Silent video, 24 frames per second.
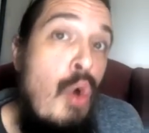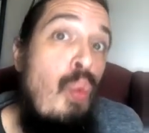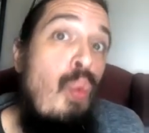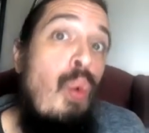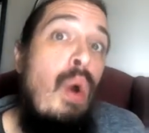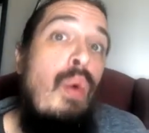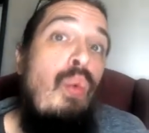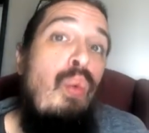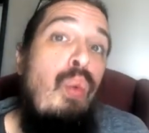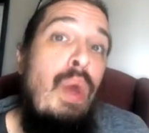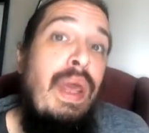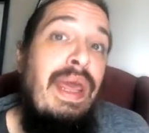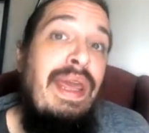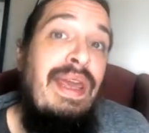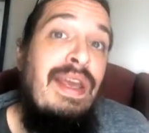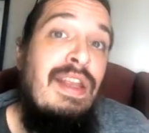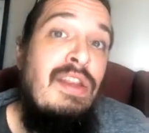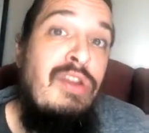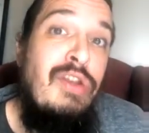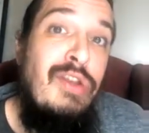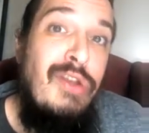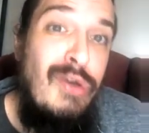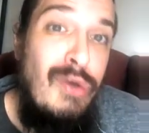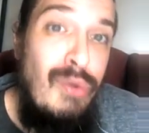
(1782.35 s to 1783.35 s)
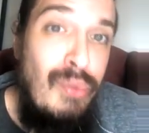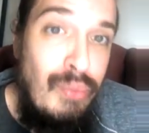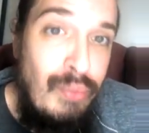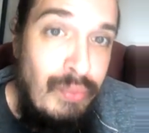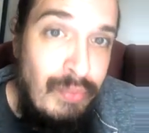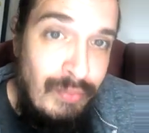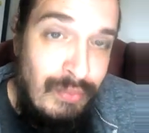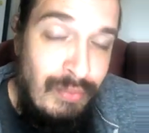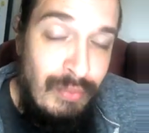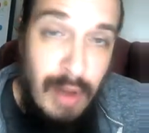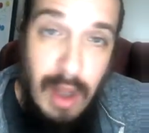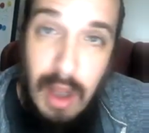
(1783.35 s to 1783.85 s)
What we can do,
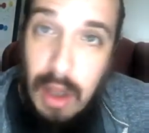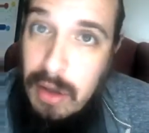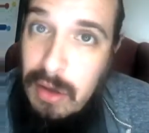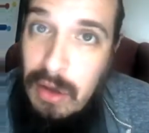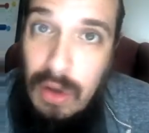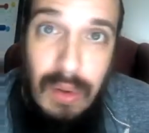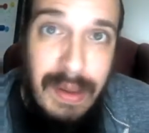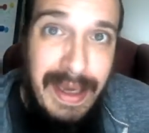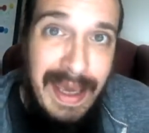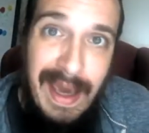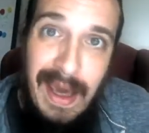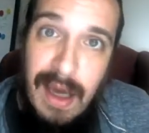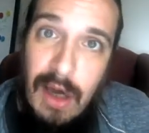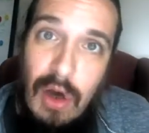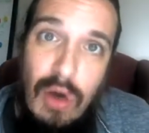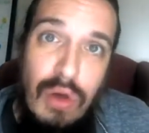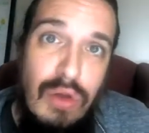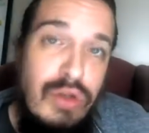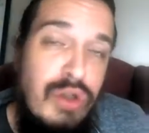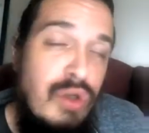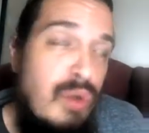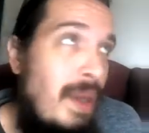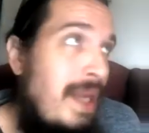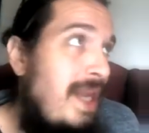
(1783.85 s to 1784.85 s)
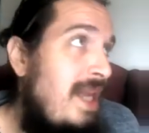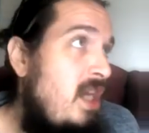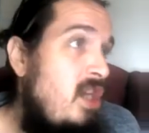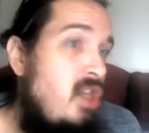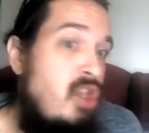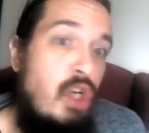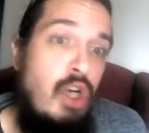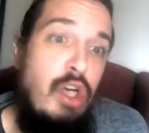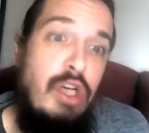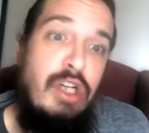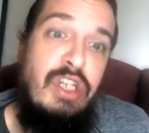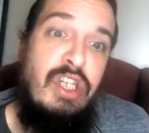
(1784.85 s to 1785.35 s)
you can't go to any
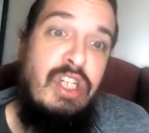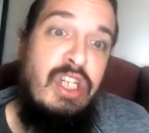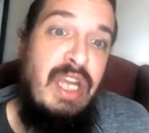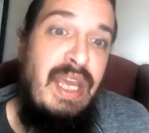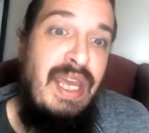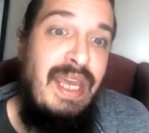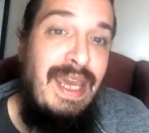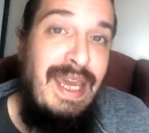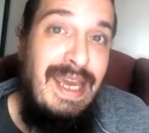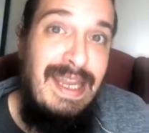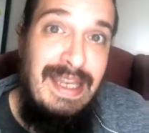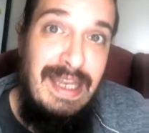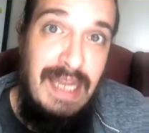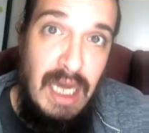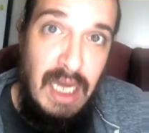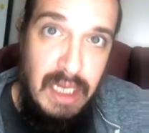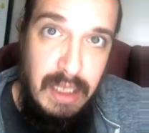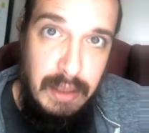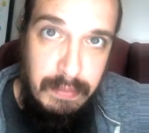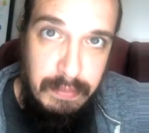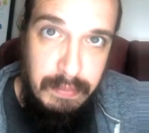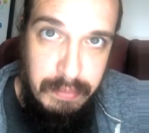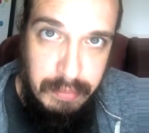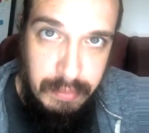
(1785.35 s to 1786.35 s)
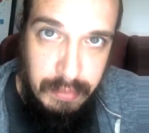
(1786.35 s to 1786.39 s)
church and get done.